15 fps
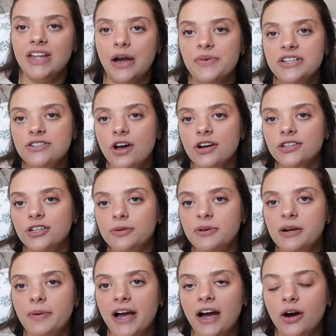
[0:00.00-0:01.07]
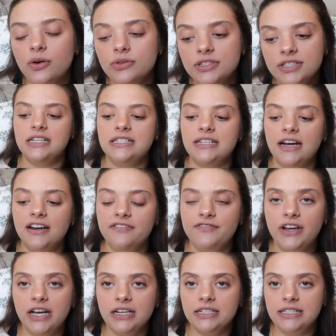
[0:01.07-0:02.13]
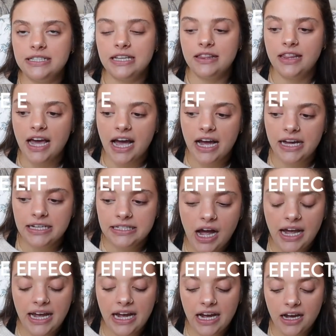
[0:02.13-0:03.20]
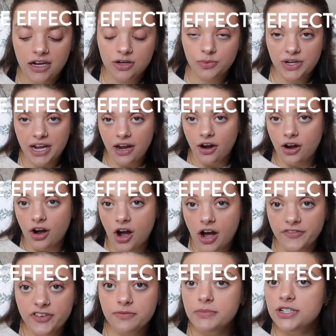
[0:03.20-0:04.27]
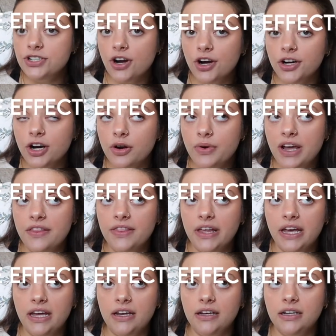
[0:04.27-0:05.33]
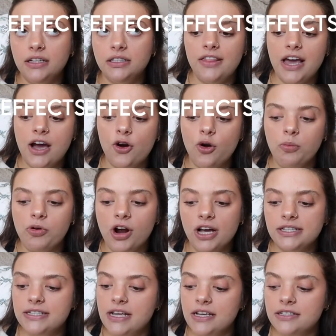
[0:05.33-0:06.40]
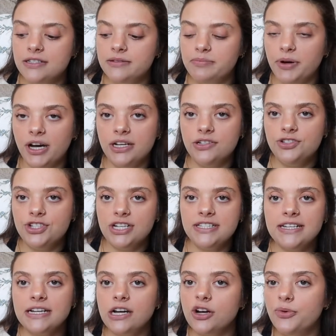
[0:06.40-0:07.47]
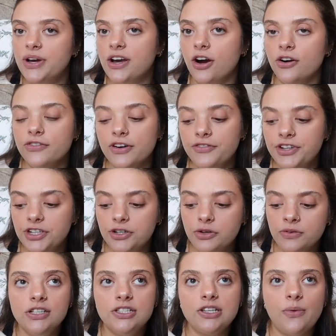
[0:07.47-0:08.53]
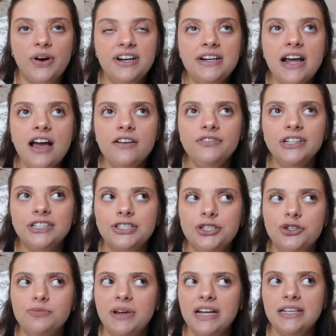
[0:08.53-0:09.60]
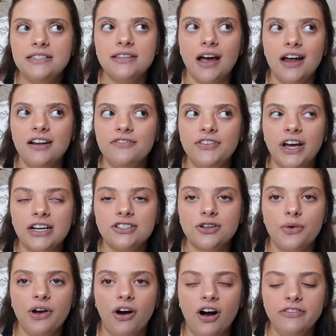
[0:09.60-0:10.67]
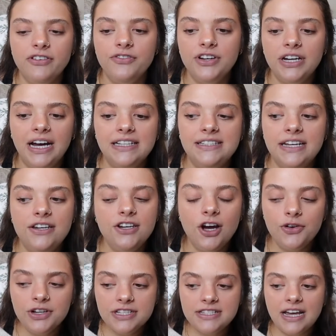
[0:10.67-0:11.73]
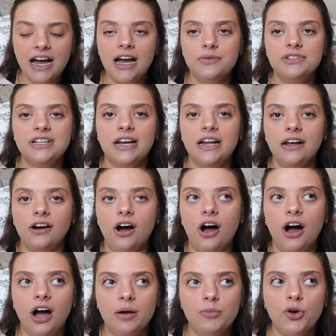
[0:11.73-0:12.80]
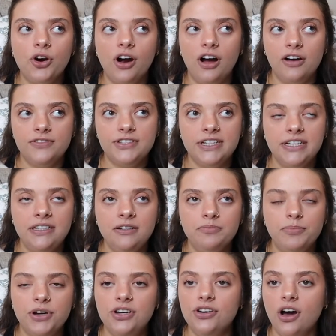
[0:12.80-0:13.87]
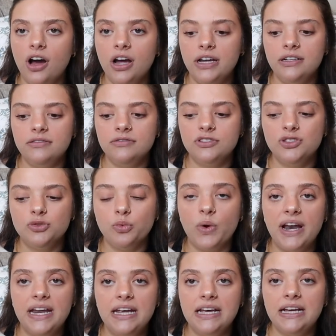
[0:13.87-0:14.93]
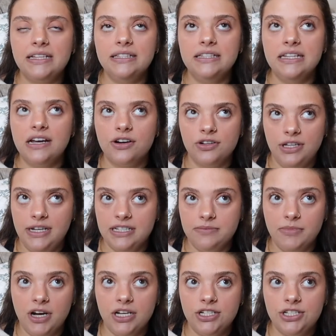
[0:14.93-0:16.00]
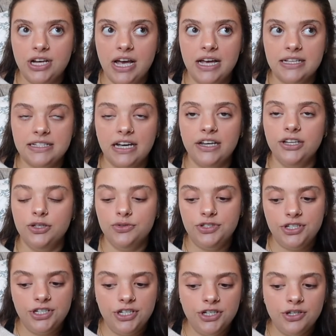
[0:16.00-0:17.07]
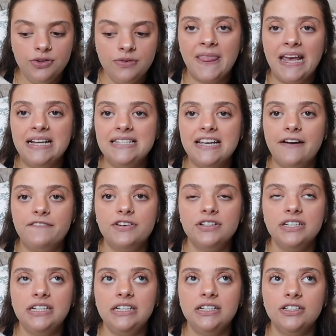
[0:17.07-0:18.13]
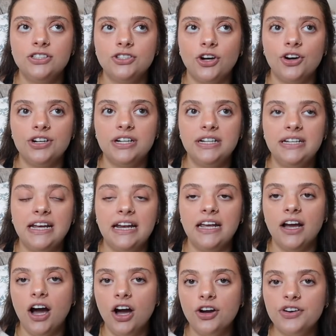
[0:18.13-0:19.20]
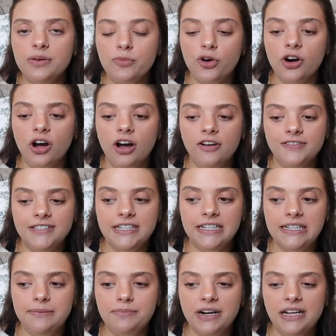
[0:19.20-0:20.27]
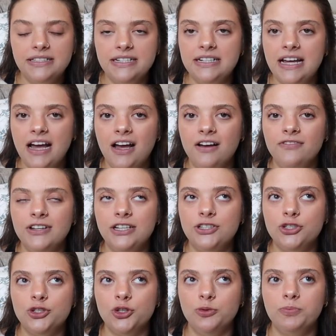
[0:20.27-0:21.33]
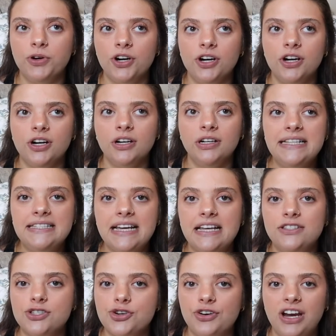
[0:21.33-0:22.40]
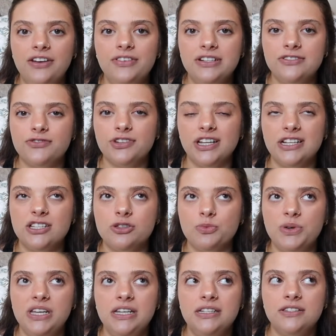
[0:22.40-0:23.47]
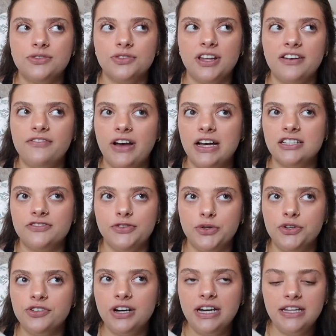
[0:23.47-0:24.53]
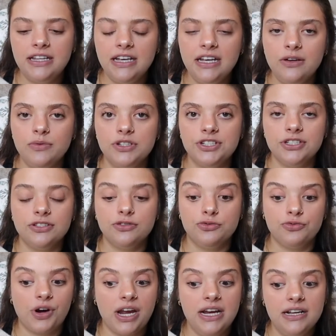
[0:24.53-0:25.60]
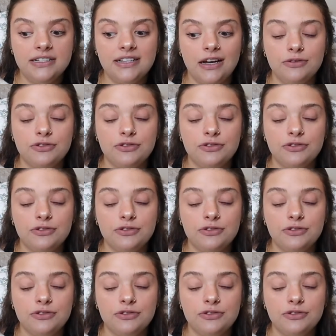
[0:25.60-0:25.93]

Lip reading: Now we can talk a little bit about the side effects that I had when I got off of mounjaro and then that whole process, but just like a quick overview. So I didn't have like too many side effects going off of it. I did notice that I was getting hot more often, but not sweating nearly as much as I used to do, and definitely started getting hungry more often, but I didn't have like super intense cravings for like sweets or like fast food or anything, which is great because I